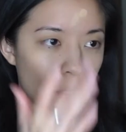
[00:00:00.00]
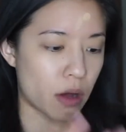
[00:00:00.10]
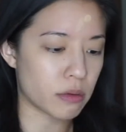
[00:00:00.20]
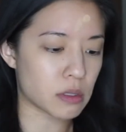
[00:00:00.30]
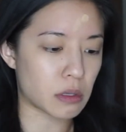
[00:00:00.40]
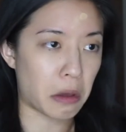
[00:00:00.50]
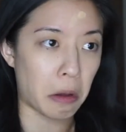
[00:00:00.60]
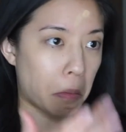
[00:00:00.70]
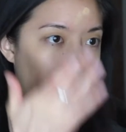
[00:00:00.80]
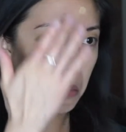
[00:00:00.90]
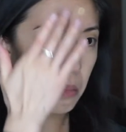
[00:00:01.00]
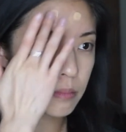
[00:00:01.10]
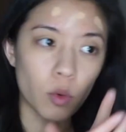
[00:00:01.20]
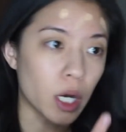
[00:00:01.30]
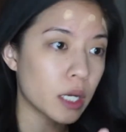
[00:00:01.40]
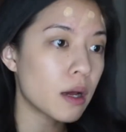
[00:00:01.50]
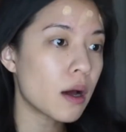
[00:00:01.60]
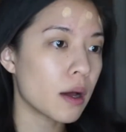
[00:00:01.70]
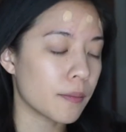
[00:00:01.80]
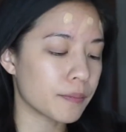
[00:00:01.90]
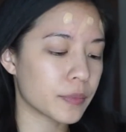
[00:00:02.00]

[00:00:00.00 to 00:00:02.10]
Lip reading: So I was like, why not?